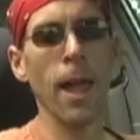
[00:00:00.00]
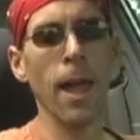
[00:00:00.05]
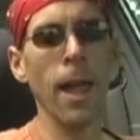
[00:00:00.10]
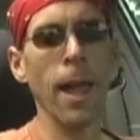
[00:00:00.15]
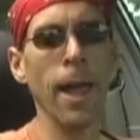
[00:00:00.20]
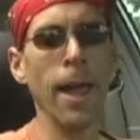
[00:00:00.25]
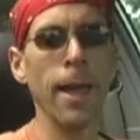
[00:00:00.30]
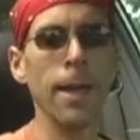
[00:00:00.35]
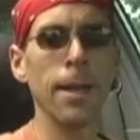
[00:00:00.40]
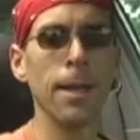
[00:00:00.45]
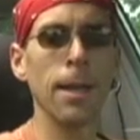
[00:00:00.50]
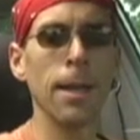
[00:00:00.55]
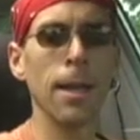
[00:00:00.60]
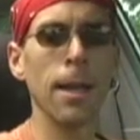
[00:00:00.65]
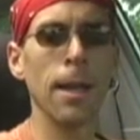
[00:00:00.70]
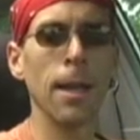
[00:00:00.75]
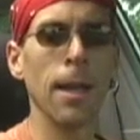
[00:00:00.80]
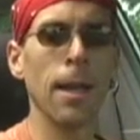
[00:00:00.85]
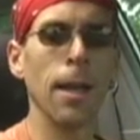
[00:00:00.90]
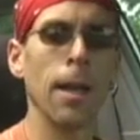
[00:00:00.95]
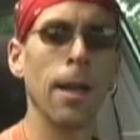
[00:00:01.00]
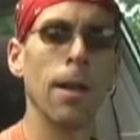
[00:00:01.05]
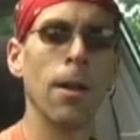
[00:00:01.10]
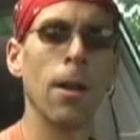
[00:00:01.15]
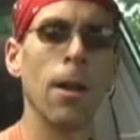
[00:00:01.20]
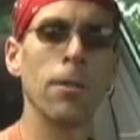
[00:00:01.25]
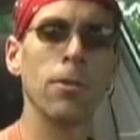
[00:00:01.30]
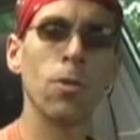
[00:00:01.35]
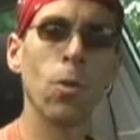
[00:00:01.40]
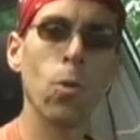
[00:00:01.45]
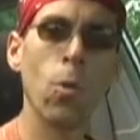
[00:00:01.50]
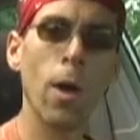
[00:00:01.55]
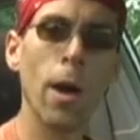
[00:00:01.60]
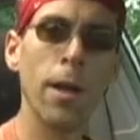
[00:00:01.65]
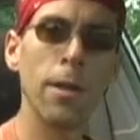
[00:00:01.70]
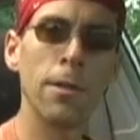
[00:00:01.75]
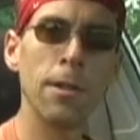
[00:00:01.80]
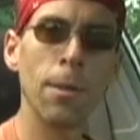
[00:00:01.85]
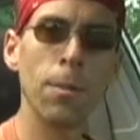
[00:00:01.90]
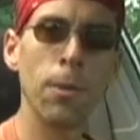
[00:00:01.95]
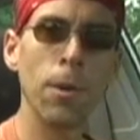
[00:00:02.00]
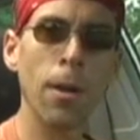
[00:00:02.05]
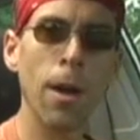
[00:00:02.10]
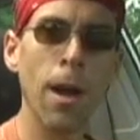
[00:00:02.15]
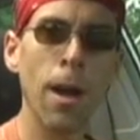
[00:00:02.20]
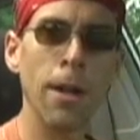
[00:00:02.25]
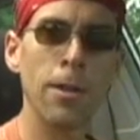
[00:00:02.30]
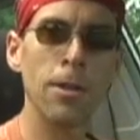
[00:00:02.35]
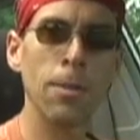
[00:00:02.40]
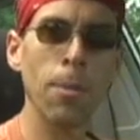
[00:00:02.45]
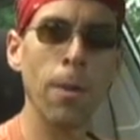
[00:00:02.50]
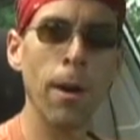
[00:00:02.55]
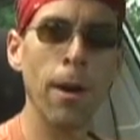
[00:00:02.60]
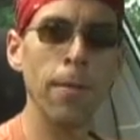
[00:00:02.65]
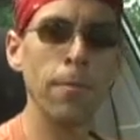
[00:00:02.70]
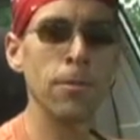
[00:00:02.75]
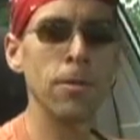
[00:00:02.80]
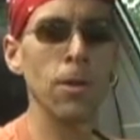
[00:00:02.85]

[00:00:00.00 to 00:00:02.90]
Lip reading: and it also winds up your hotspot.